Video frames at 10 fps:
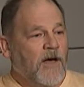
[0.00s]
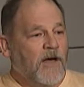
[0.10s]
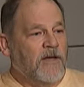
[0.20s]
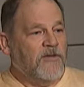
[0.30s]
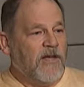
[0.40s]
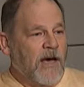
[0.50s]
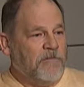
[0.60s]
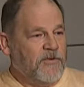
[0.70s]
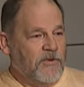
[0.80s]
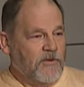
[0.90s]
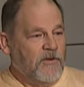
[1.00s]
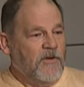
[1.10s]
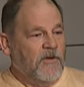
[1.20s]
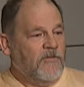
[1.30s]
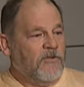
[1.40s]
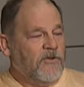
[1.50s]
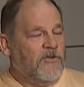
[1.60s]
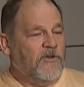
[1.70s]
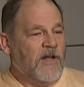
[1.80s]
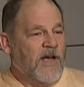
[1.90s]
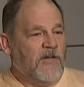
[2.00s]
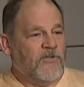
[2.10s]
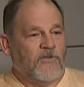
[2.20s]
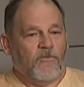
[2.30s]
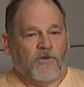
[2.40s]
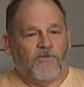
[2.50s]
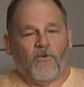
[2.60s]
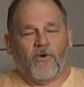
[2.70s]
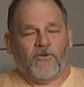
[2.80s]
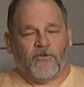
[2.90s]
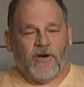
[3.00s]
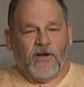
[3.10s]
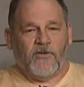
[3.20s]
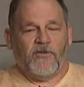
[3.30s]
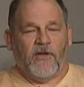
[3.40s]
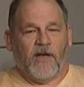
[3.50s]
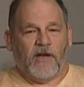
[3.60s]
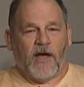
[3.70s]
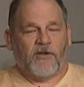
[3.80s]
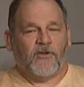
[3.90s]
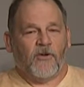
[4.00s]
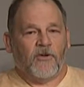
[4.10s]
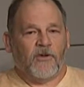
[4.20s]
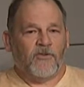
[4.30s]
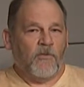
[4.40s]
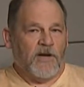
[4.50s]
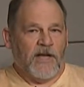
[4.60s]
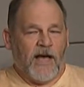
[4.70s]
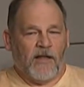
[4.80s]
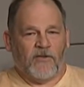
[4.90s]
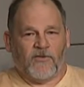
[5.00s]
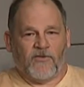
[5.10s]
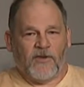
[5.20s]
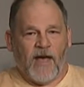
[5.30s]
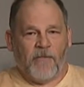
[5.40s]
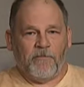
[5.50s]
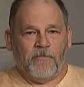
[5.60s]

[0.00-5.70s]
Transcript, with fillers: I tapped for two days with four trees and got a total of 20 gallons of sap.